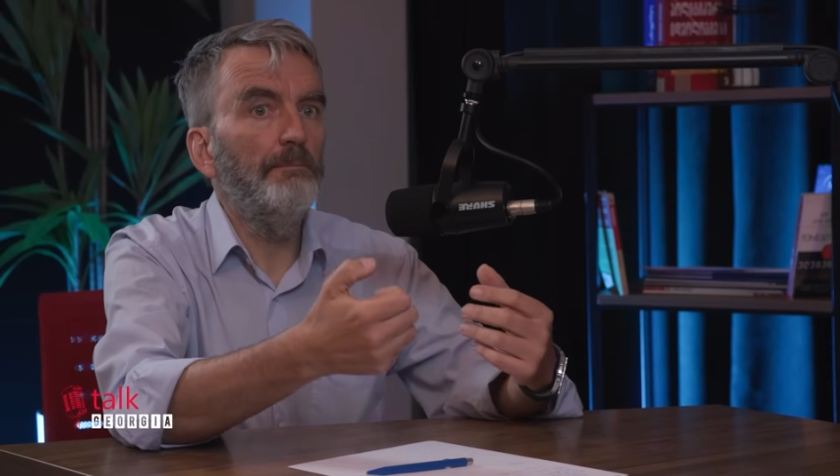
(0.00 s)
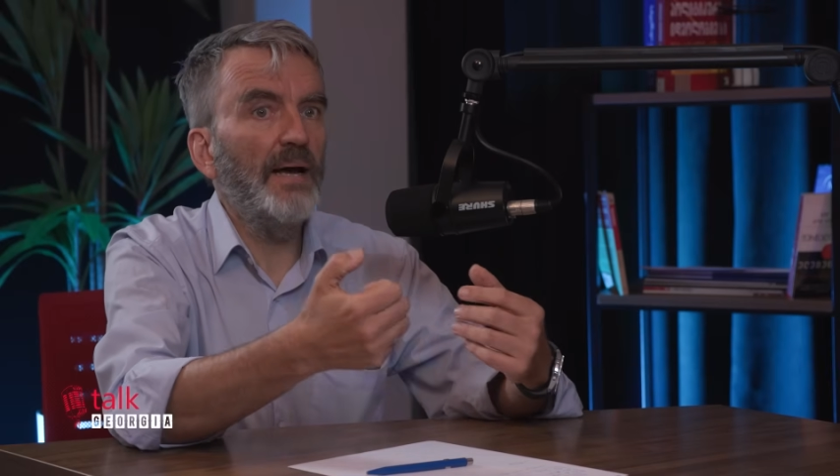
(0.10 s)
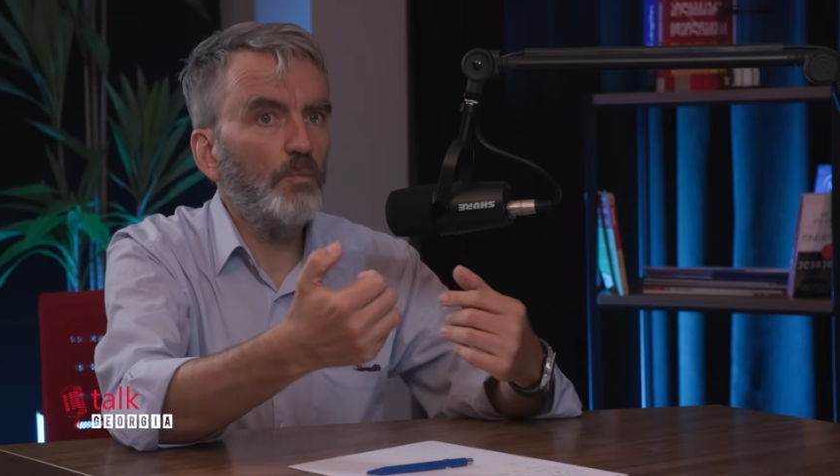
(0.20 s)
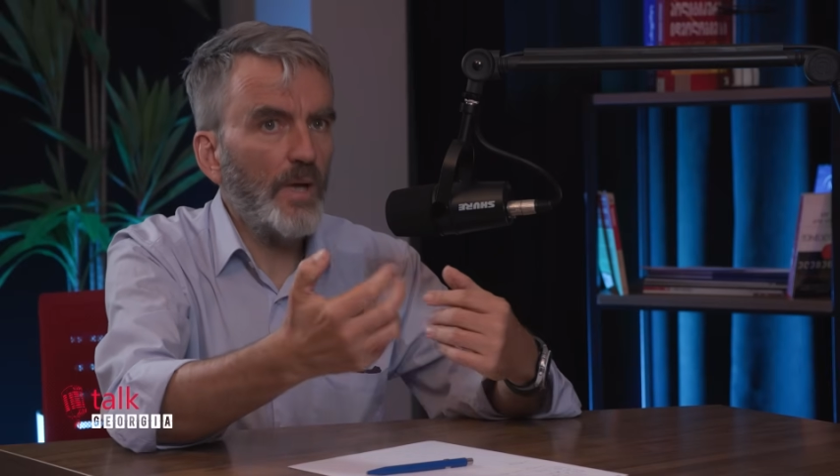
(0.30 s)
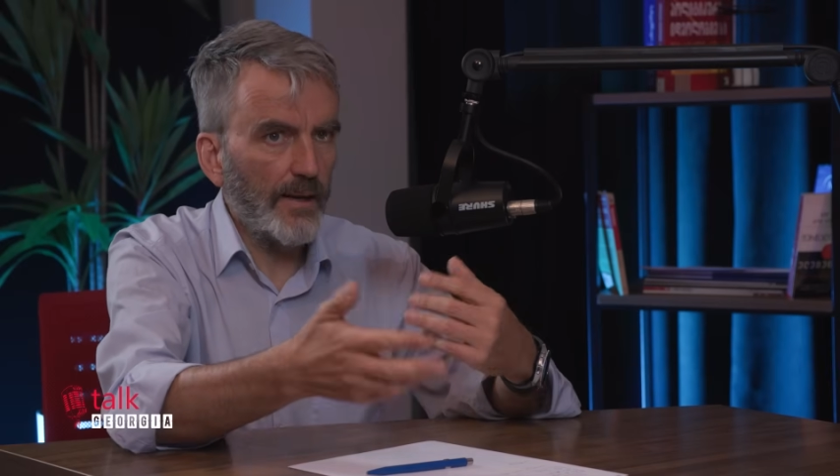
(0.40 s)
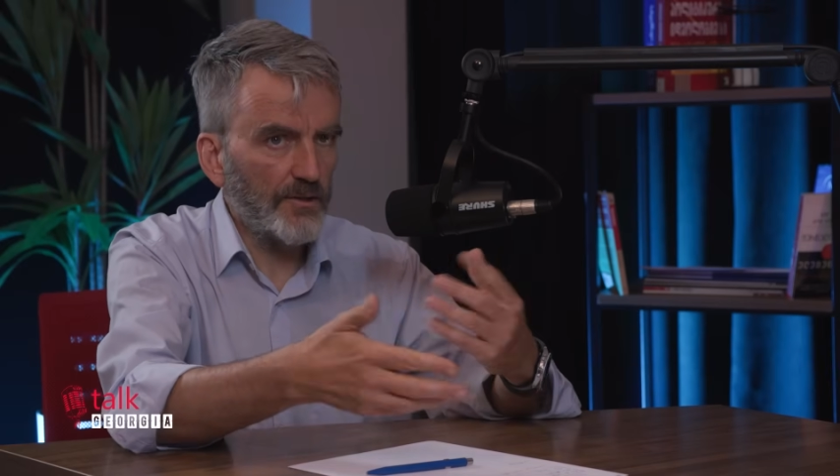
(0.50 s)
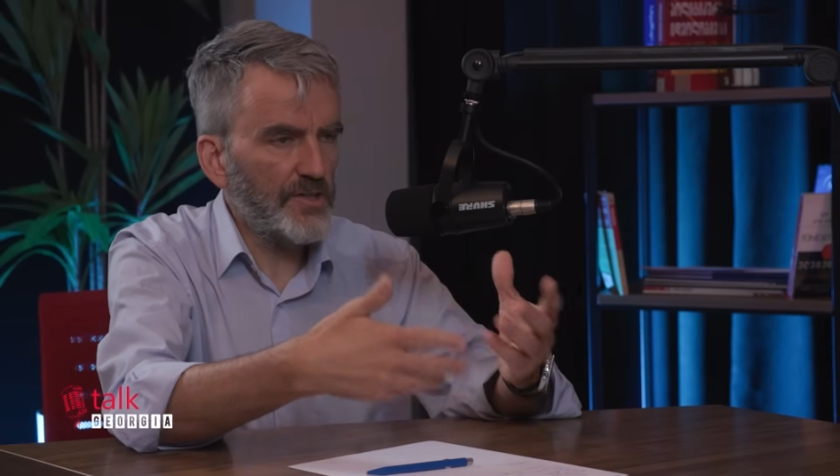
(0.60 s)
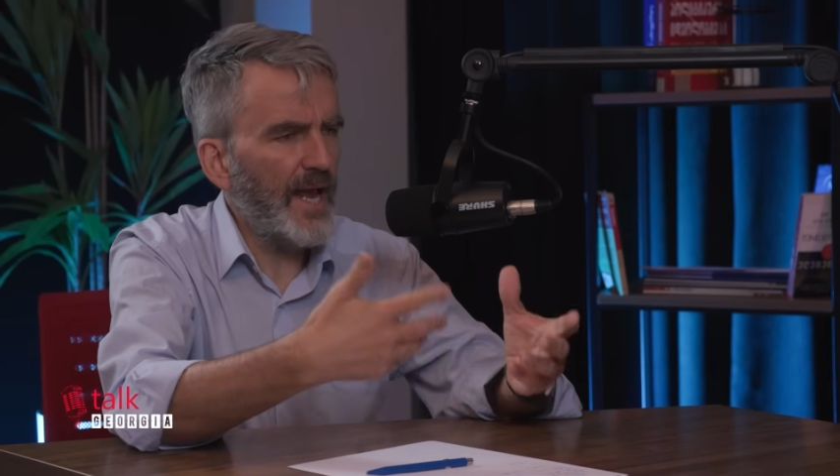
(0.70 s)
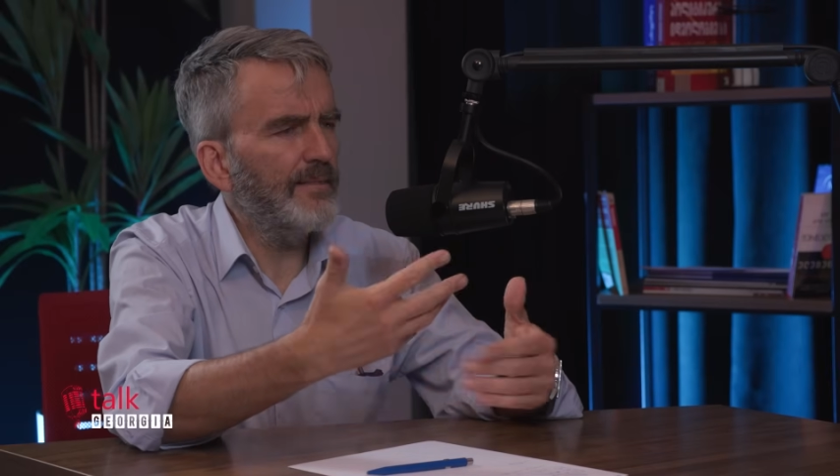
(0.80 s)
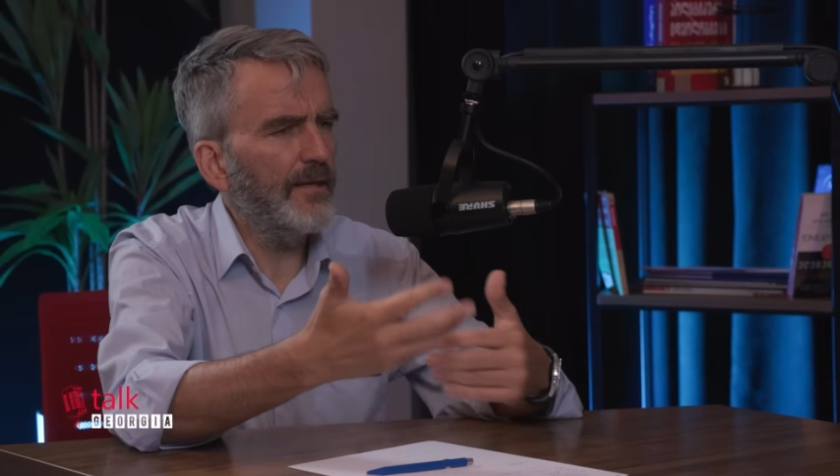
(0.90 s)
but we
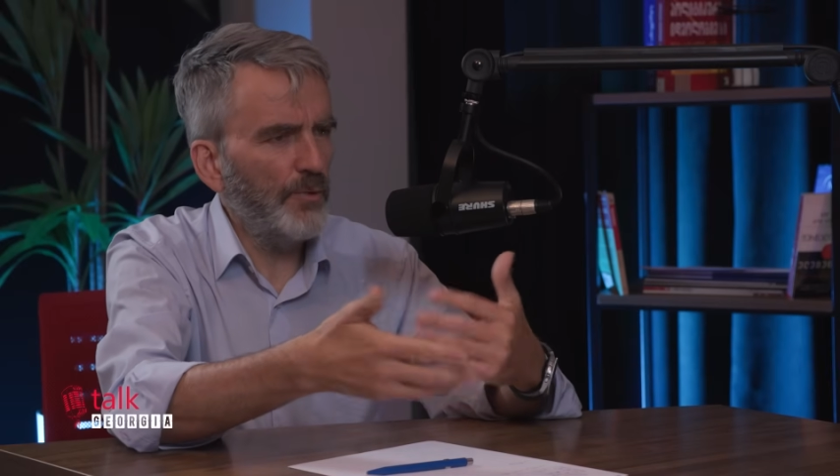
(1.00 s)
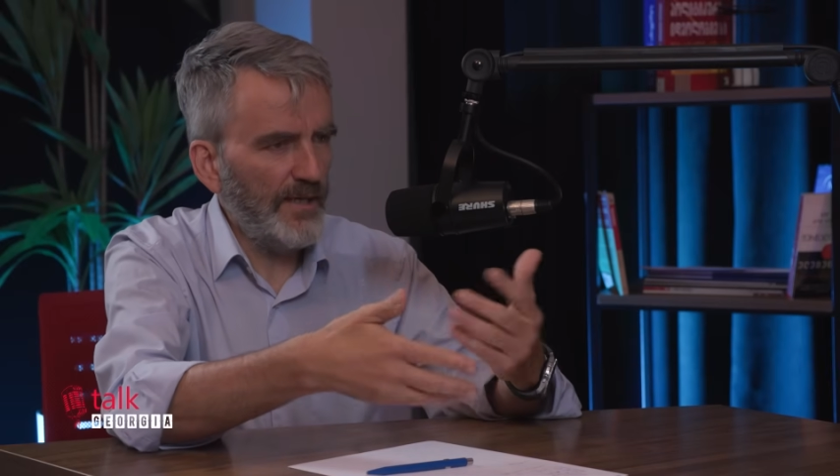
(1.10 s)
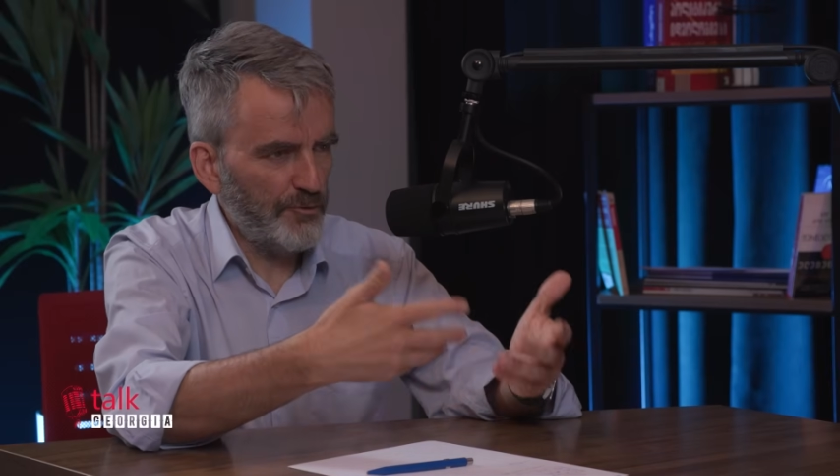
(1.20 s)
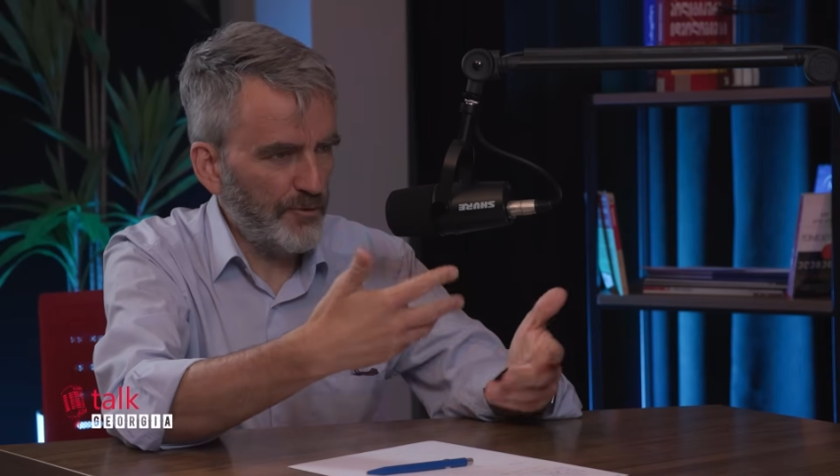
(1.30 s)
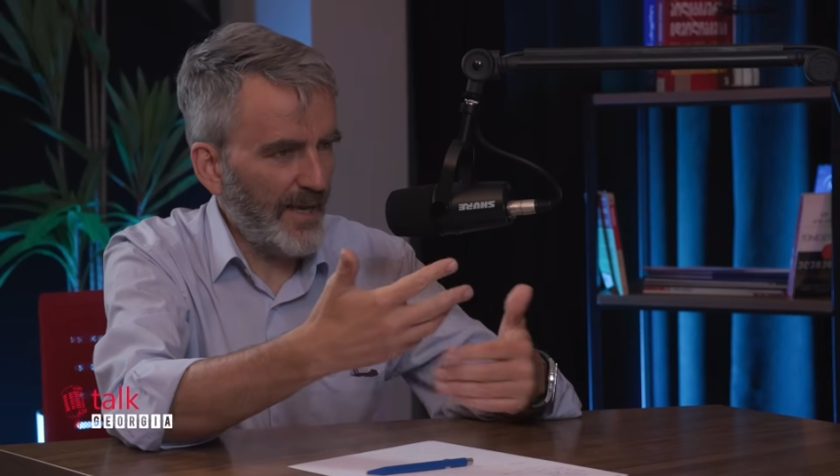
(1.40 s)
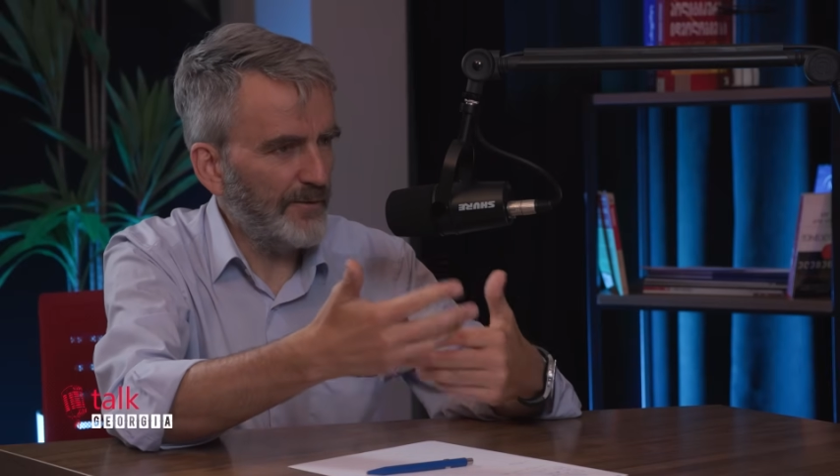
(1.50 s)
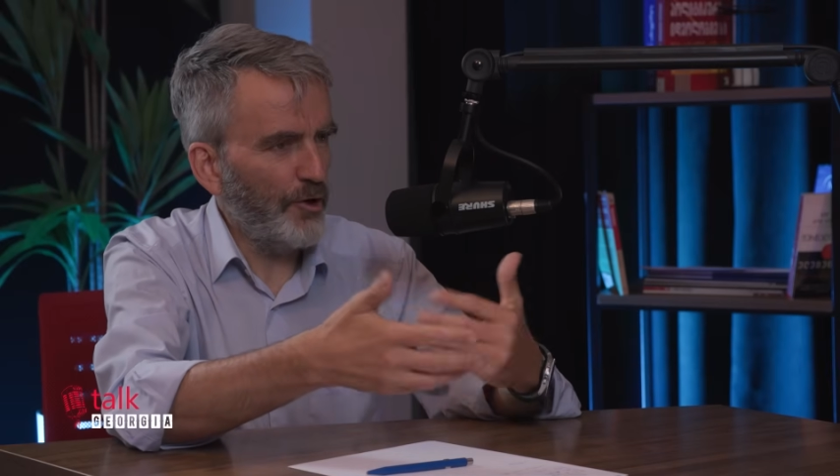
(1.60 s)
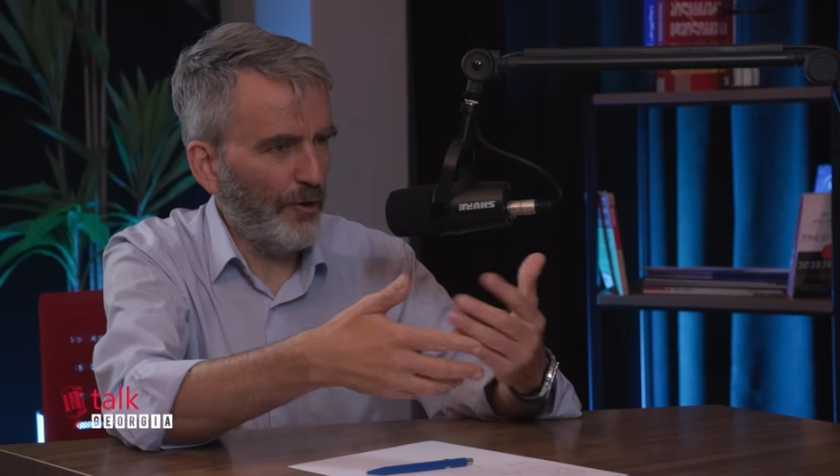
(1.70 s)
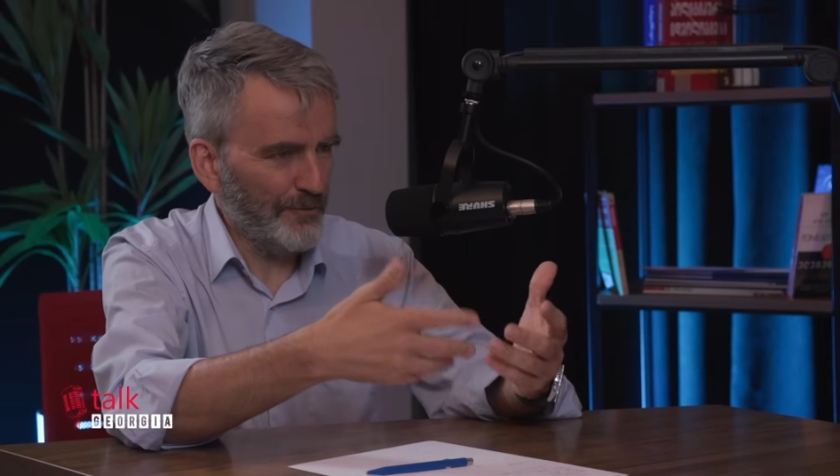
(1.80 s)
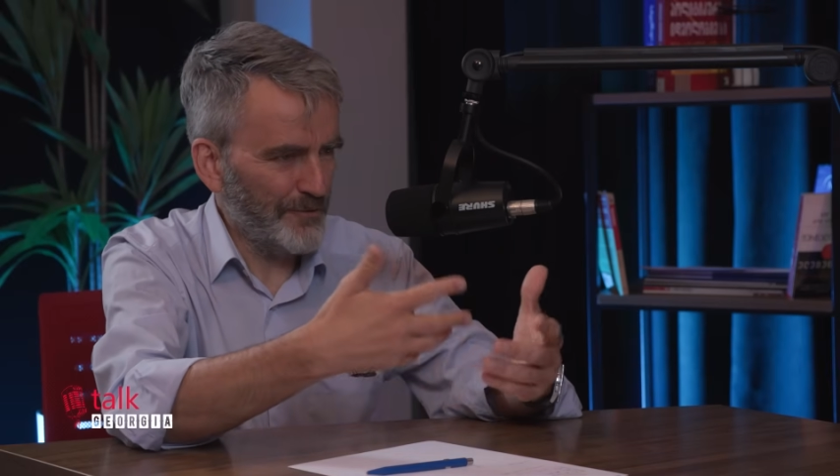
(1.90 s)
understand that we need to take
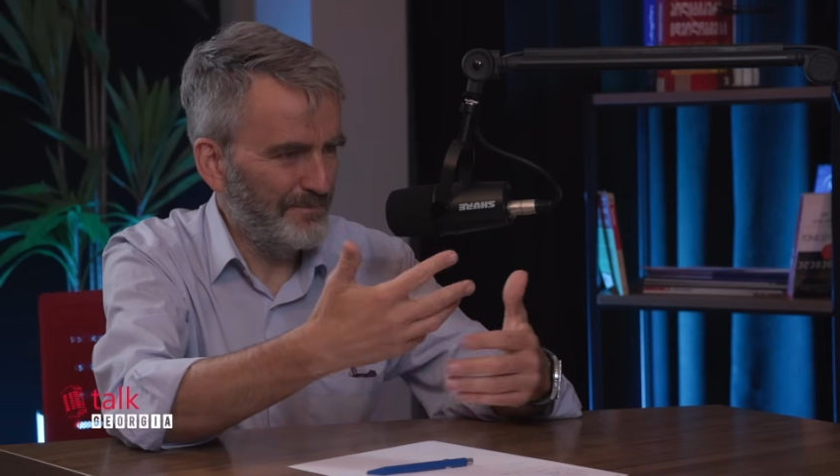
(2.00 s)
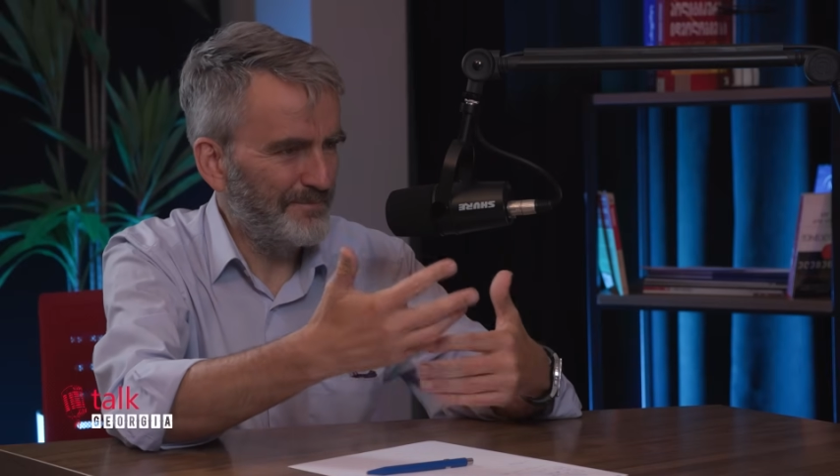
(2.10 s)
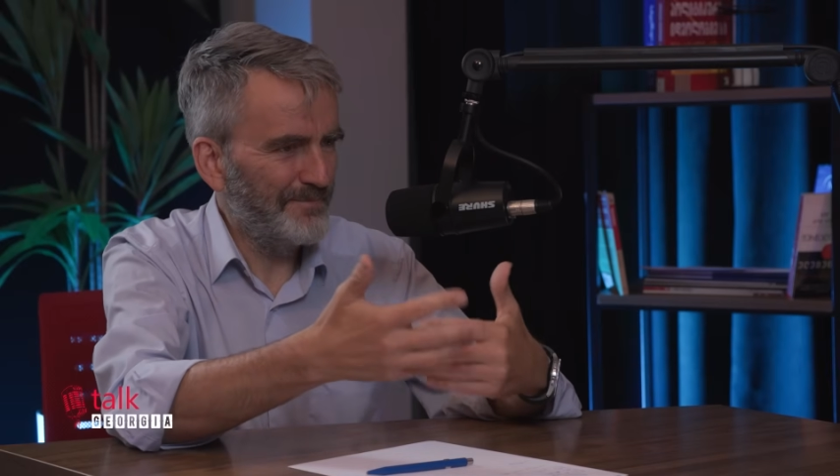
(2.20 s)
turns.